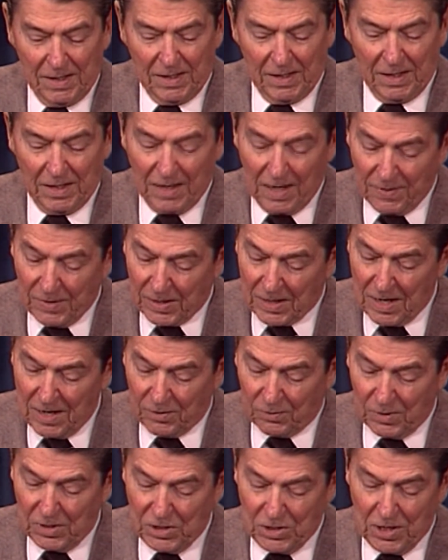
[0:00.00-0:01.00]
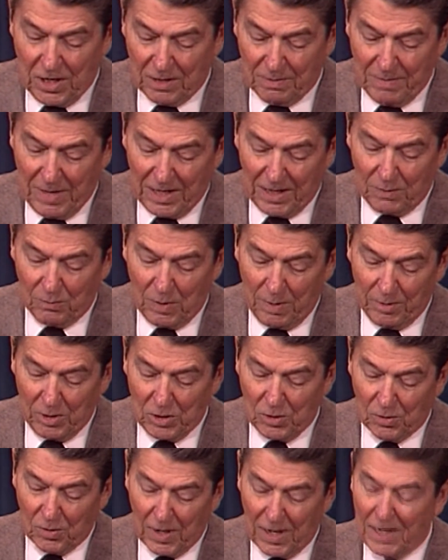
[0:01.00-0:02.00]
In other countries, young men and women
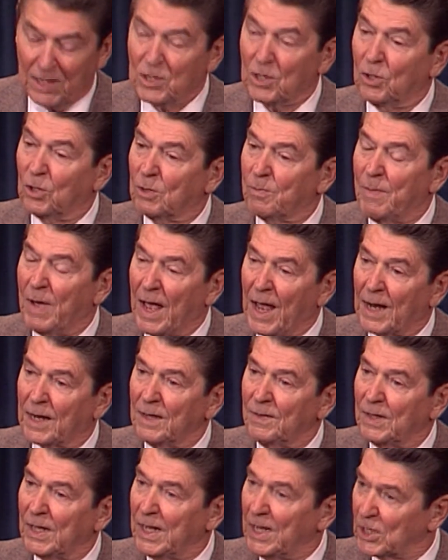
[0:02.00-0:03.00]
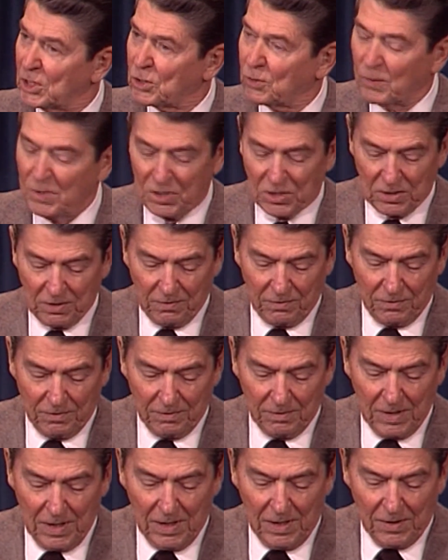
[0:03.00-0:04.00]
your age look back on the histories of
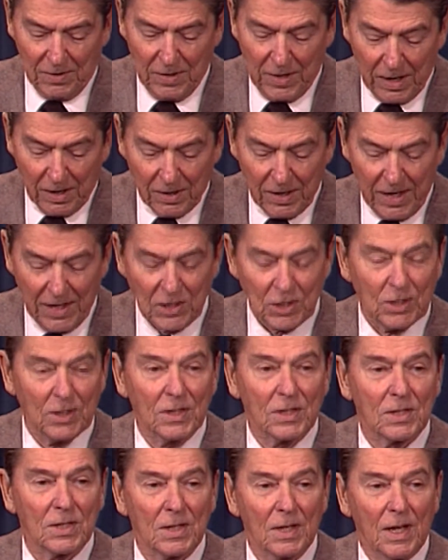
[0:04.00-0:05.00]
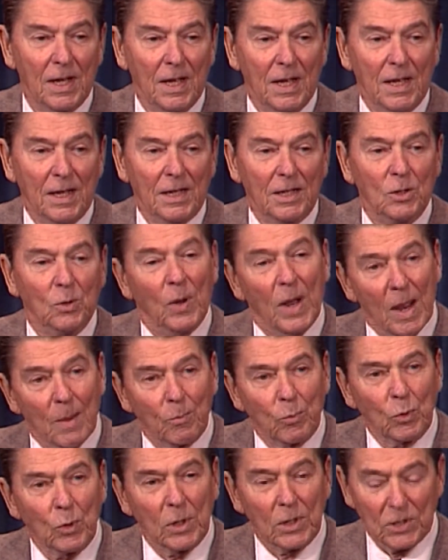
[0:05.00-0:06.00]
their nations, to
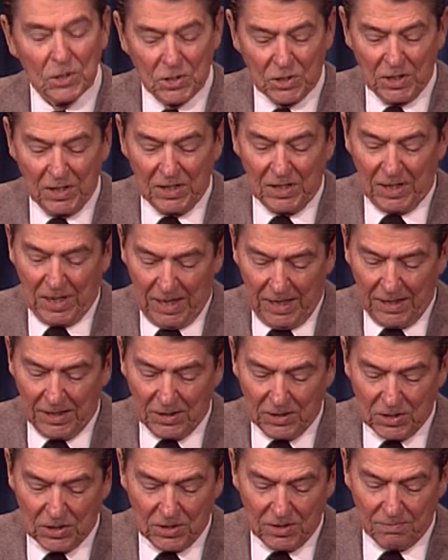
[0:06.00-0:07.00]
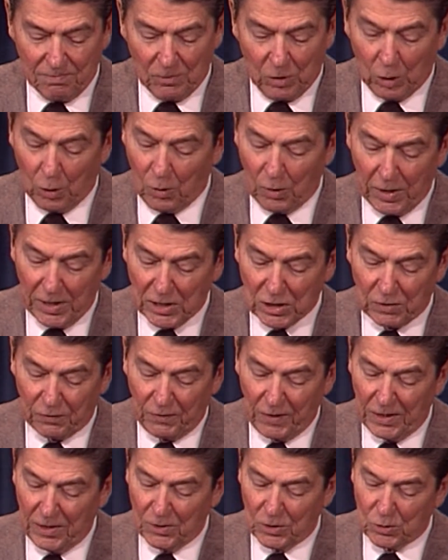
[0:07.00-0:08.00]
emperors and kings, glorious
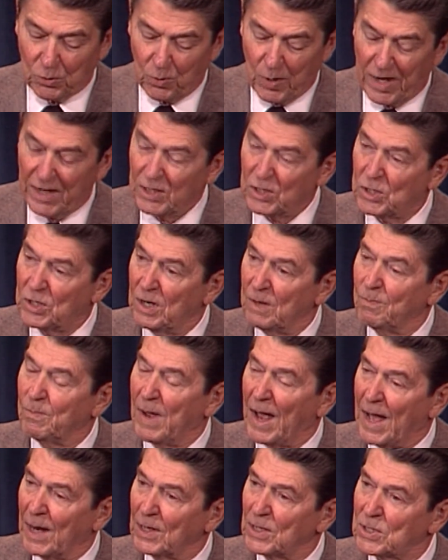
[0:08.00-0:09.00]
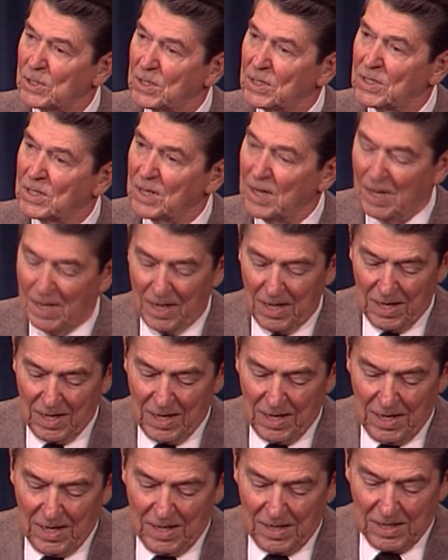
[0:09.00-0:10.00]
figures raised in palaces,
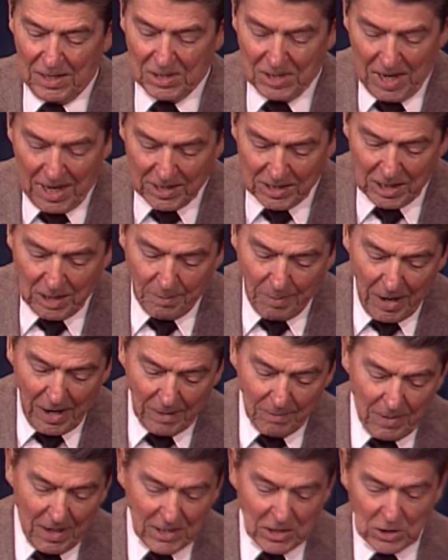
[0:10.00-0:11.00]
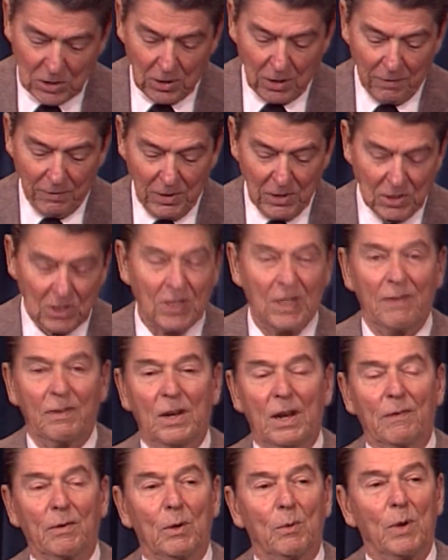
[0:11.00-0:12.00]
attended upon by servants, given
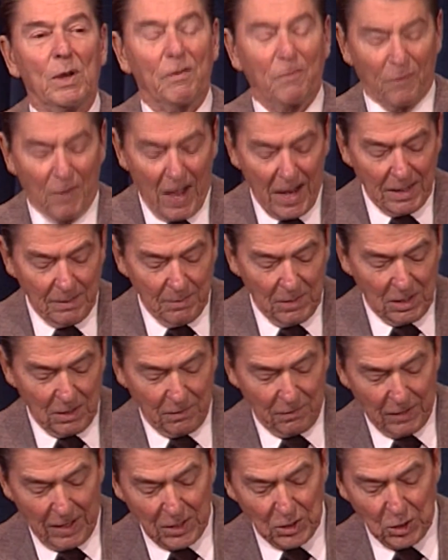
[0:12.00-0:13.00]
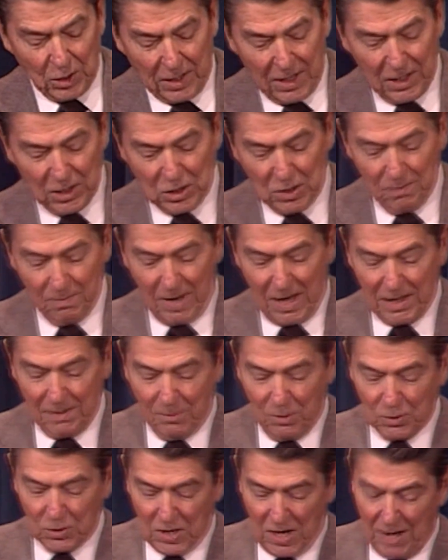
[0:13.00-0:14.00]
every refinement of education by the
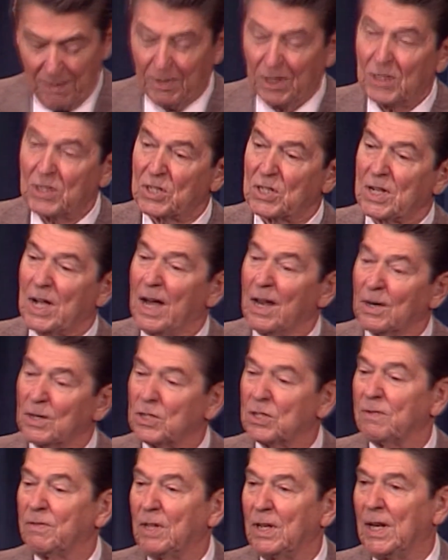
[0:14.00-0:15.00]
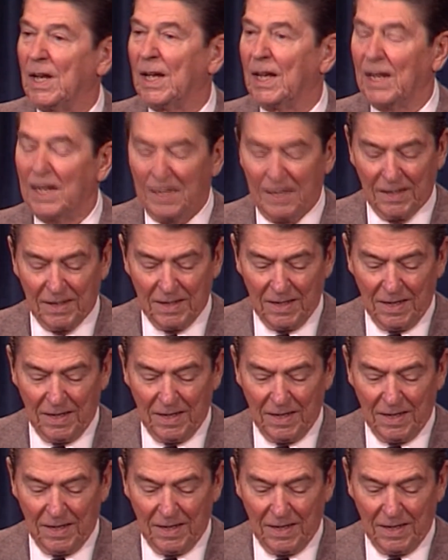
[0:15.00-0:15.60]
most eminent scholars of the day.